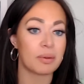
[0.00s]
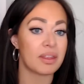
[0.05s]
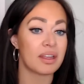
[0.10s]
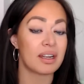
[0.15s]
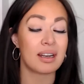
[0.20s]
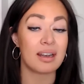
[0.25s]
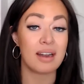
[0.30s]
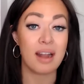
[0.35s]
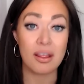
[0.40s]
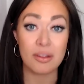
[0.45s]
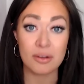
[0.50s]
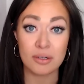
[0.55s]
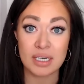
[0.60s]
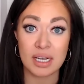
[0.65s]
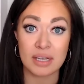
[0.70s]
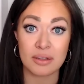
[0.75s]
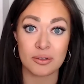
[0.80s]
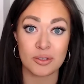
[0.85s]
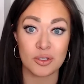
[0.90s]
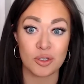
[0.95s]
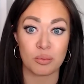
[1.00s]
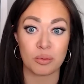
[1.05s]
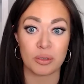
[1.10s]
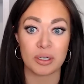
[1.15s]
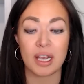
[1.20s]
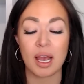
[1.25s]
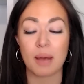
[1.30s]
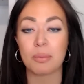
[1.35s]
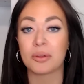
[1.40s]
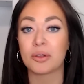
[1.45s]
But then another day they're
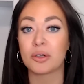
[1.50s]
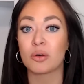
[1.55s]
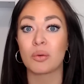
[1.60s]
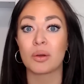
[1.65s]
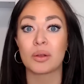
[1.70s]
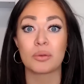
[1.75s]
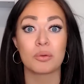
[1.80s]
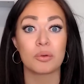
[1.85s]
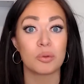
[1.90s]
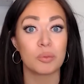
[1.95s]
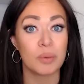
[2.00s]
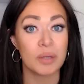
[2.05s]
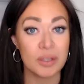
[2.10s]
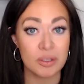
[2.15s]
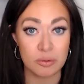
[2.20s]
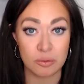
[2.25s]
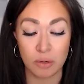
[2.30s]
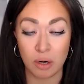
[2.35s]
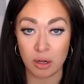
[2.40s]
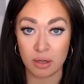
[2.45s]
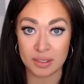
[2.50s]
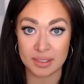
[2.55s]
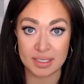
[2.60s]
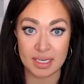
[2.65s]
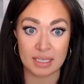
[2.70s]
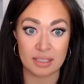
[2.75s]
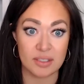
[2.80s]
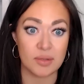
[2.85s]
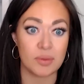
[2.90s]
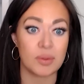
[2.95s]
sobering up and they're going through withdrawals.
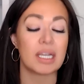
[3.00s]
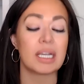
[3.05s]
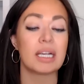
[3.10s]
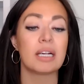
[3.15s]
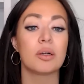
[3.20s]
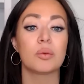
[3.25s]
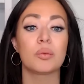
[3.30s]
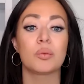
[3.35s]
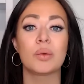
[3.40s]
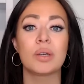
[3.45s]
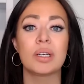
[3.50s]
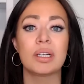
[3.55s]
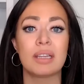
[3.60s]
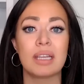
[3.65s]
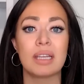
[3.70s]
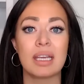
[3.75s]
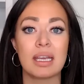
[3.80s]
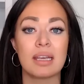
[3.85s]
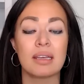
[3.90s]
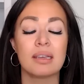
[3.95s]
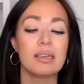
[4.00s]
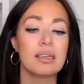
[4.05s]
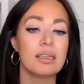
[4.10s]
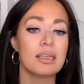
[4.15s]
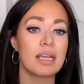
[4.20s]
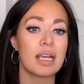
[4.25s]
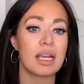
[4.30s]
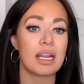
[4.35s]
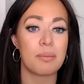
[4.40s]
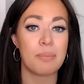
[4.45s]
And so they are really
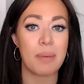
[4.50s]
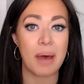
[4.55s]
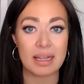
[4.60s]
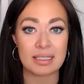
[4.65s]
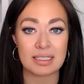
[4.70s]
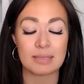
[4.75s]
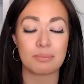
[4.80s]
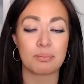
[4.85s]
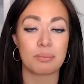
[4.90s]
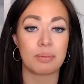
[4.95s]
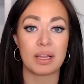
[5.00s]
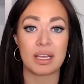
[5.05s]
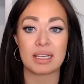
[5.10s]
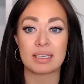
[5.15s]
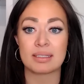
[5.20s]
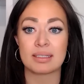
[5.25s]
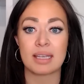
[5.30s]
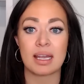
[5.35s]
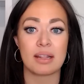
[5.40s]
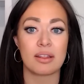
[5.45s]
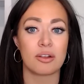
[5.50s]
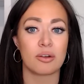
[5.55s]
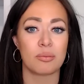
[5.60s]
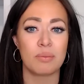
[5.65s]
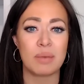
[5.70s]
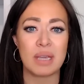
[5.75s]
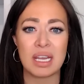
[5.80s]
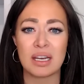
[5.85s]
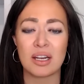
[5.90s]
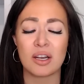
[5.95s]
in a bad place and they're
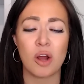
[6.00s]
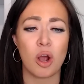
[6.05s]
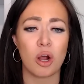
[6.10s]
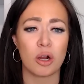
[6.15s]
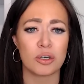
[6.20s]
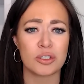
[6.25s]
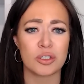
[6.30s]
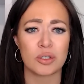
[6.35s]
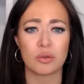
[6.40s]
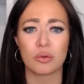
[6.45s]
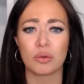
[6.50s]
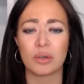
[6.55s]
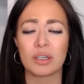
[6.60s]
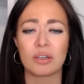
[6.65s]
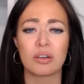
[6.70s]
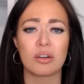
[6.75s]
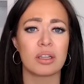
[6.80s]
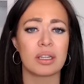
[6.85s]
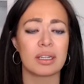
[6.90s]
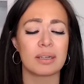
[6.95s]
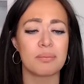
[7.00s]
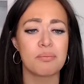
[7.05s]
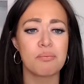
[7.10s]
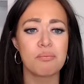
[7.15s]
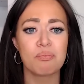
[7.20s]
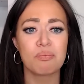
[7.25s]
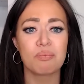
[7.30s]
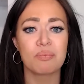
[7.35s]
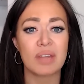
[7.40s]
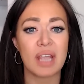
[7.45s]
mean and harsh and critical and
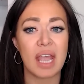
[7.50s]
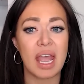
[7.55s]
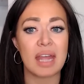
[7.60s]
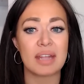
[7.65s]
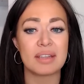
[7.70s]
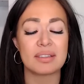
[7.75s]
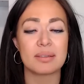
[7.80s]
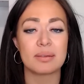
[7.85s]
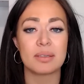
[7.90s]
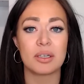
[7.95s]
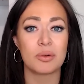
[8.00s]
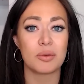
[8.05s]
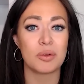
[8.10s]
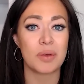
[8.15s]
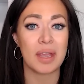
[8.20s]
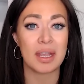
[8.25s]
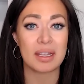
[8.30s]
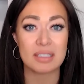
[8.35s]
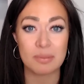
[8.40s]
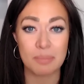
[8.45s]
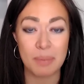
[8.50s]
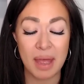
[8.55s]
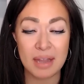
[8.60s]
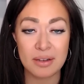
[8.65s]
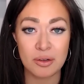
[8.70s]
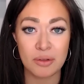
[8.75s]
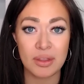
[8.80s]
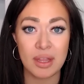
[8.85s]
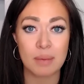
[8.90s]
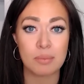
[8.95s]
and you know you can't
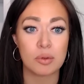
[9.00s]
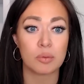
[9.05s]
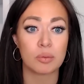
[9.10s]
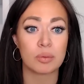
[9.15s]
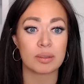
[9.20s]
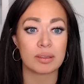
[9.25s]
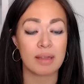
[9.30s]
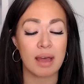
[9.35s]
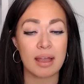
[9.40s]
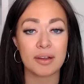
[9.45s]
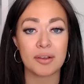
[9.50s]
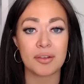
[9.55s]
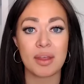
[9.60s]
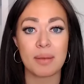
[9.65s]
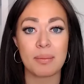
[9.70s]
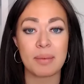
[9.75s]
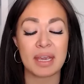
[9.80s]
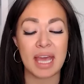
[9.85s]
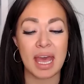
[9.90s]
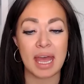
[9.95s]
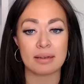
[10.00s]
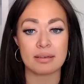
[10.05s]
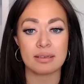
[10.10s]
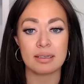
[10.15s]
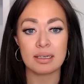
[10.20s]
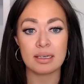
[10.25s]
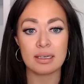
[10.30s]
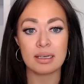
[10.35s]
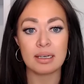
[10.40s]
depend on them or rely on them again.